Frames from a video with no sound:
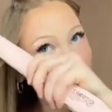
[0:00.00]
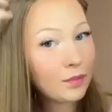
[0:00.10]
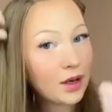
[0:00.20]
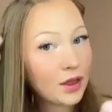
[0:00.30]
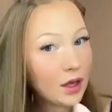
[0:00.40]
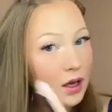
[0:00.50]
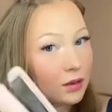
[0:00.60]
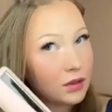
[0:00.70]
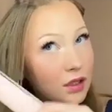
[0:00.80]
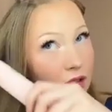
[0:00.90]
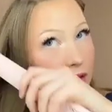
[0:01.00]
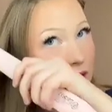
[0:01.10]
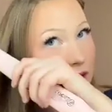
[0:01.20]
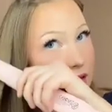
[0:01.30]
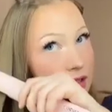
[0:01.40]
but I thought I would tell you
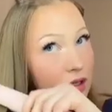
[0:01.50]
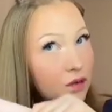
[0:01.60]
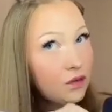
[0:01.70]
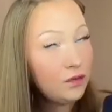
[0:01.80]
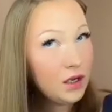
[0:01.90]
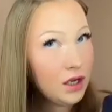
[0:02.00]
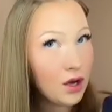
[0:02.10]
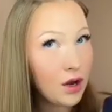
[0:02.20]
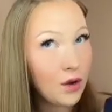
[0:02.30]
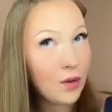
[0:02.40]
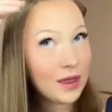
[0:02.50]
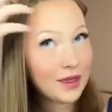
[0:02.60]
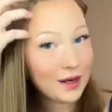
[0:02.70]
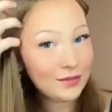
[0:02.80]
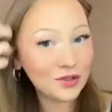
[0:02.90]
guys in a video
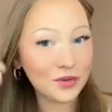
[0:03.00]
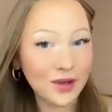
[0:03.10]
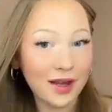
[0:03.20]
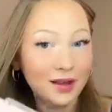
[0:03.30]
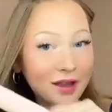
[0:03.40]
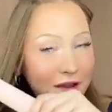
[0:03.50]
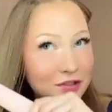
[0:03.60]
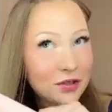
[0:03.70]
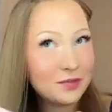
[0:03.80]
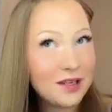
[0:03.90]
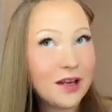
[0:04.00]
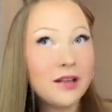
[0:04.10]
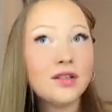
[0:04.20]
that I'm doing live streams again,